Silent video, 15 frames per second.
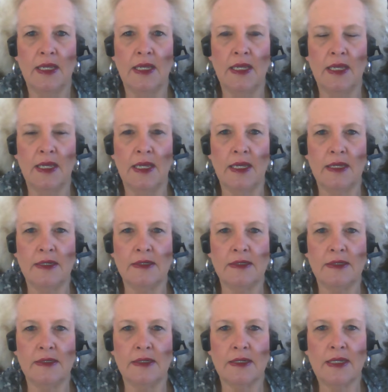
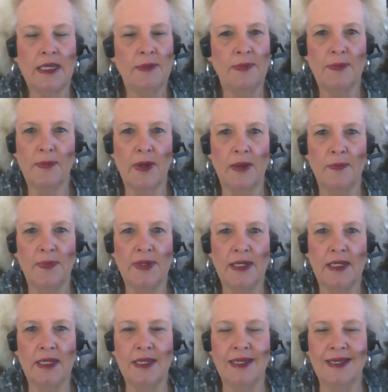and keep him
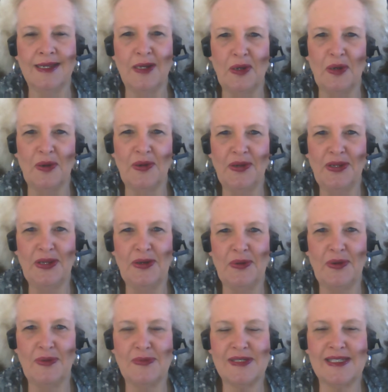company. You know
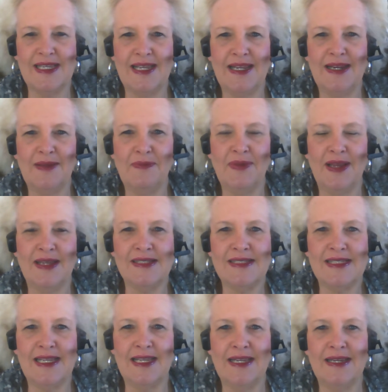what I'm saying? I'm not
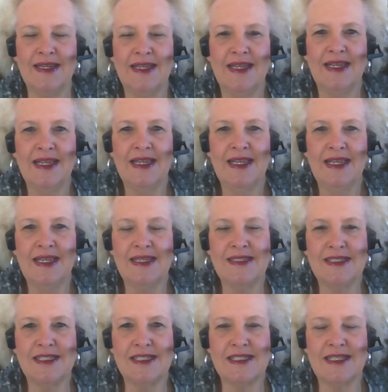saying
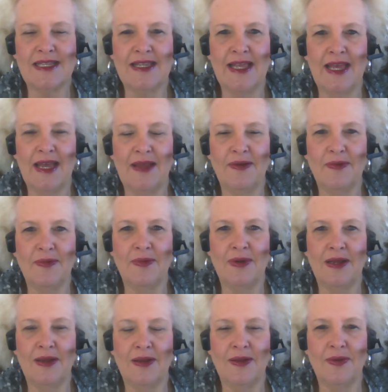it's just that
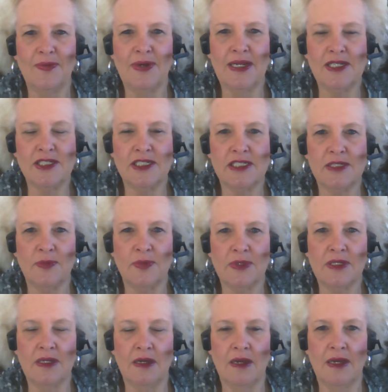a relationship
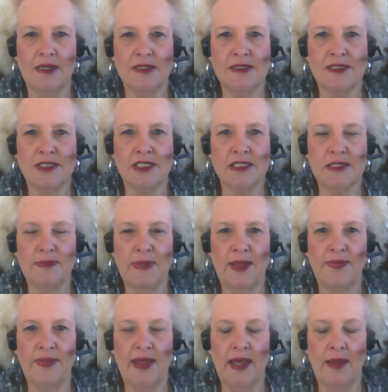with God is just
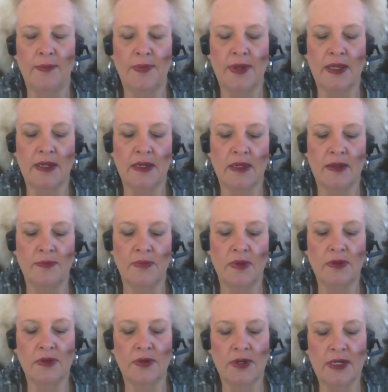about that, but
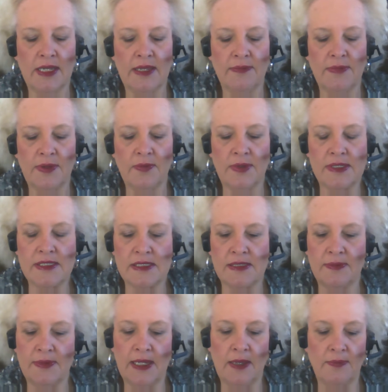Lord, give me
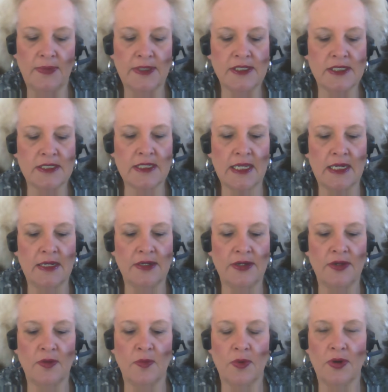wisdom. Help me just get into
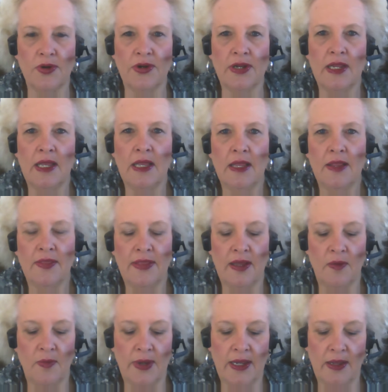your word.
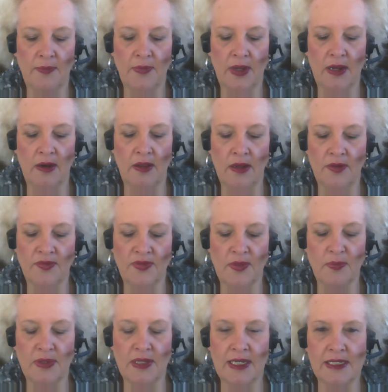That way I'm not all over the
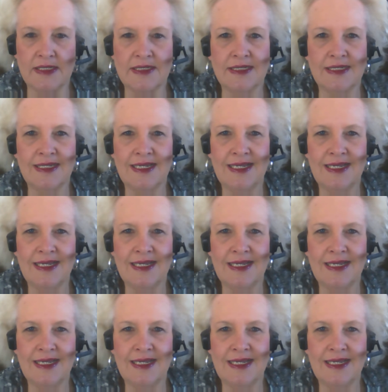place.